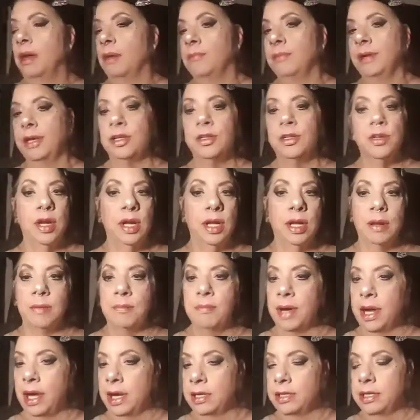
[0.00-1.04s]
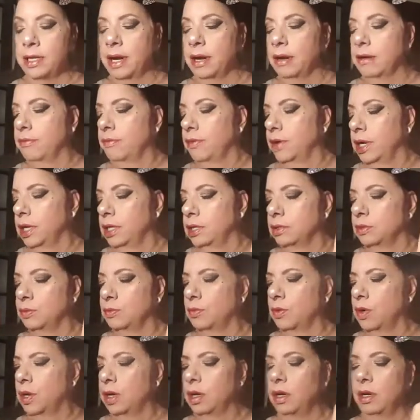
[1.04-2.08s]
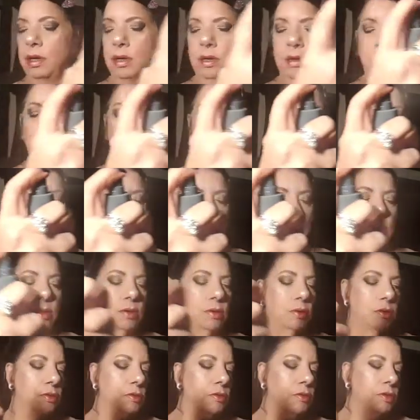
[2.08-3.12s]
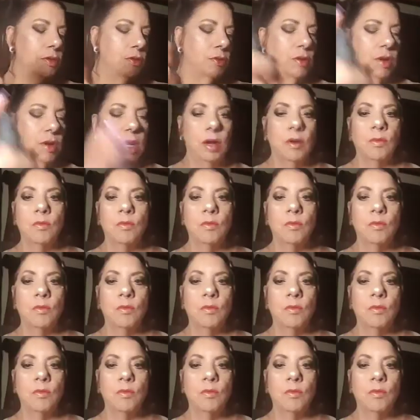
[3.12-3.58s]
Make sure I get my entire face. 1, 2, 3.